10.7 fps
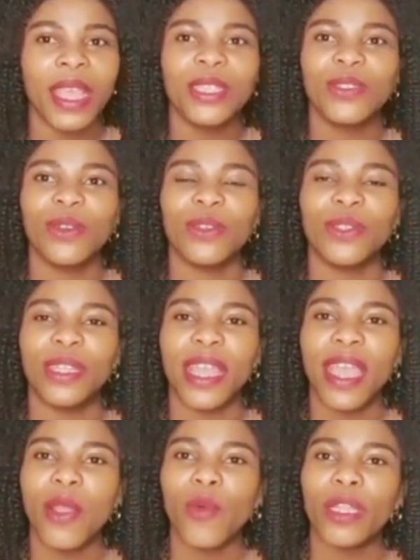So
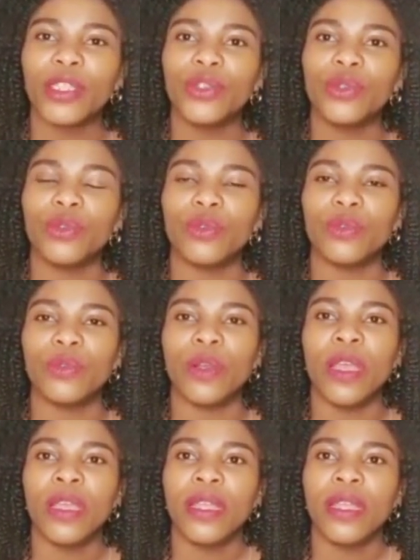today I want to